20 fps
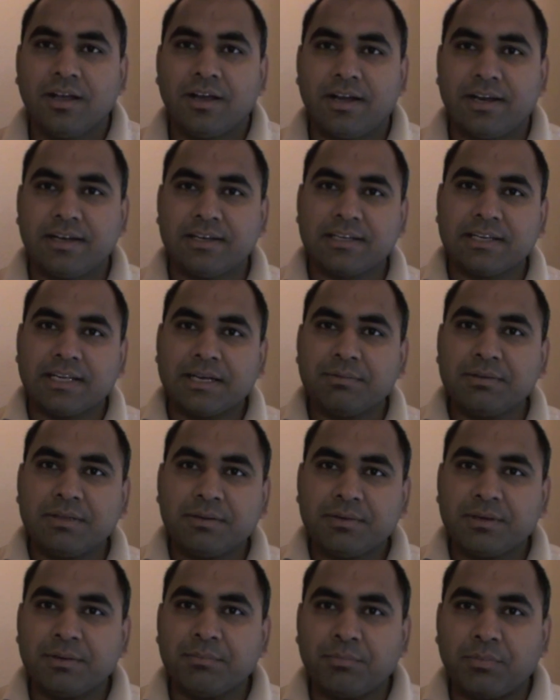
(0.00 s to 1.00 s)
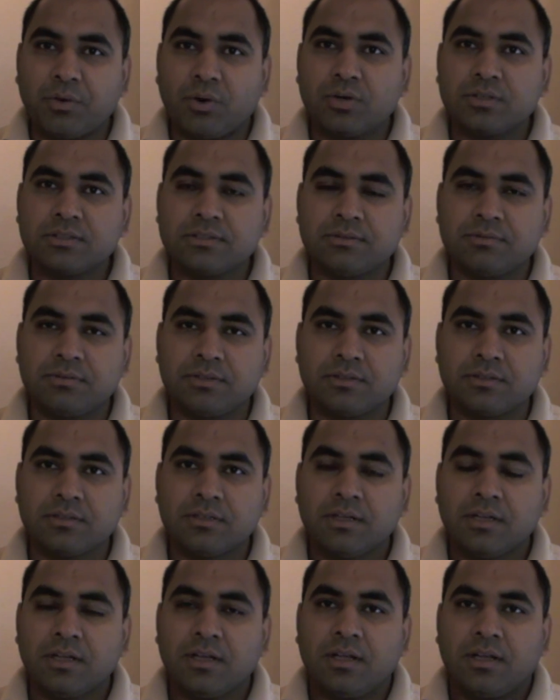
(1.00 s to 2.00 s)
I kept them in a box
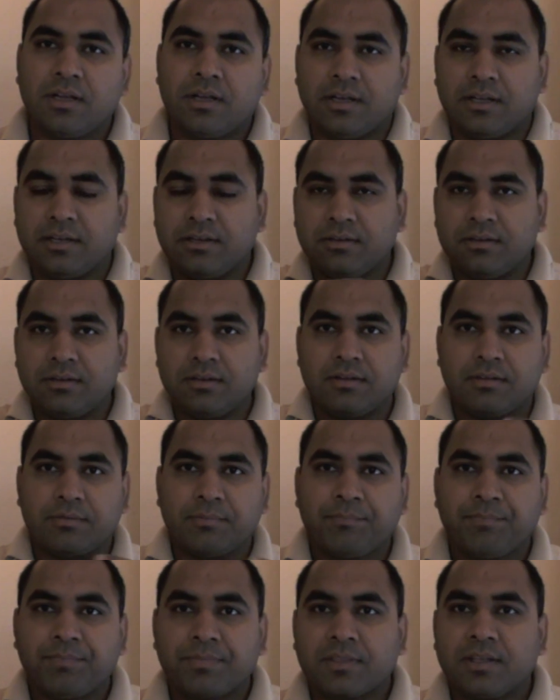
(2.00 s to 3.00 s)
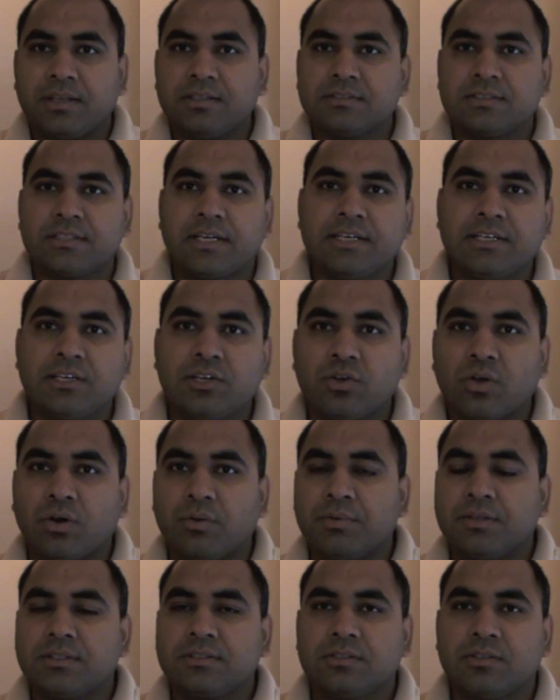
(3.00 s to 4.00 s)
and inside a
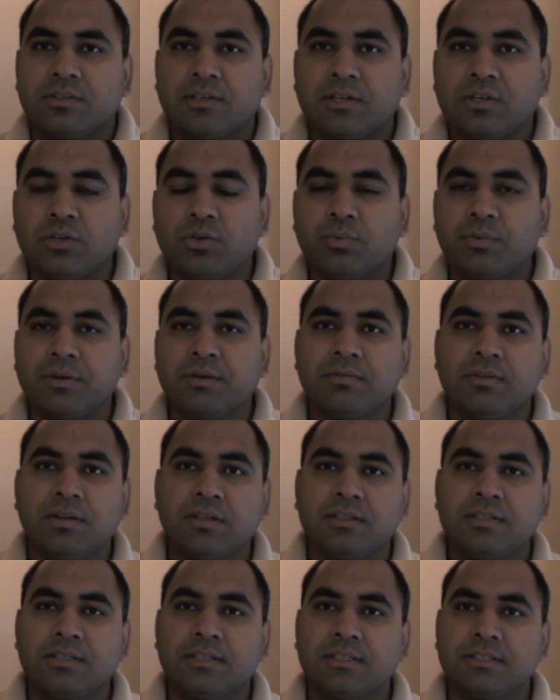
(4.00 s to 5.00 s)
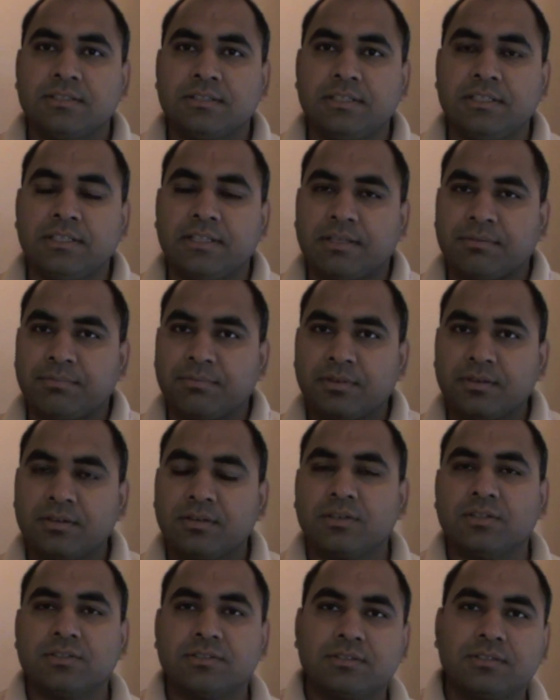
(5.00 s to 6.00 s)
towel so that no one will see them,
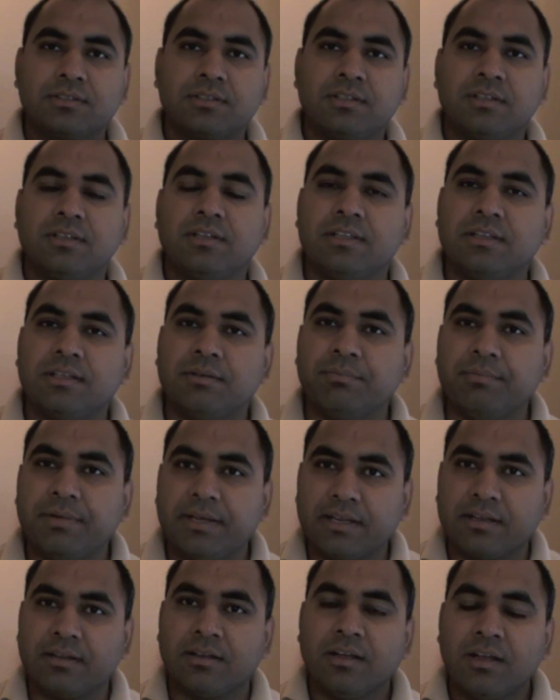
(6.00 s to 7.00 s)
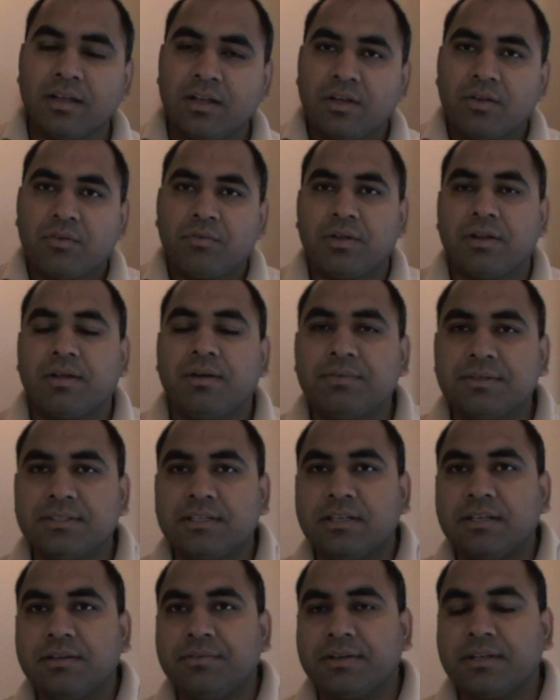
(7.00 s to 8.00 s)
because in the bank where I was
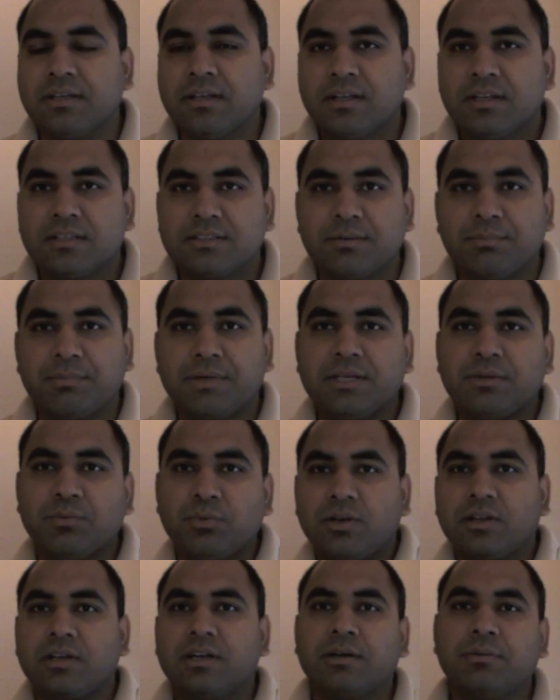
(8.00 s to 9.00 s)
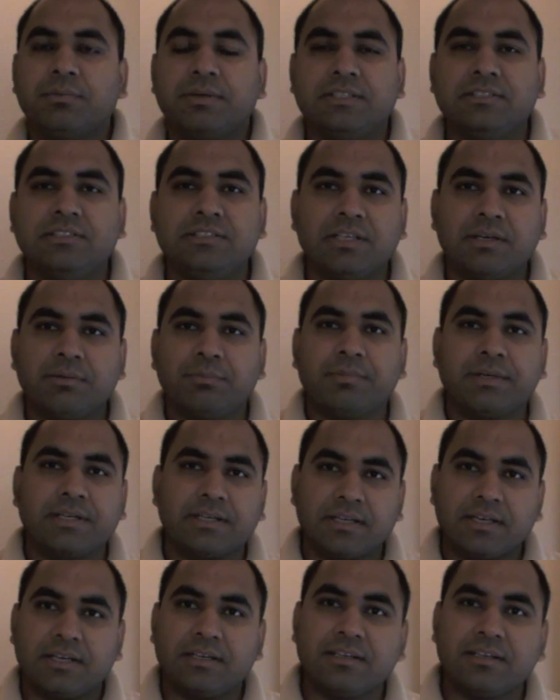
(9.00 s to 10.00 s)
living, somebody will come and jump and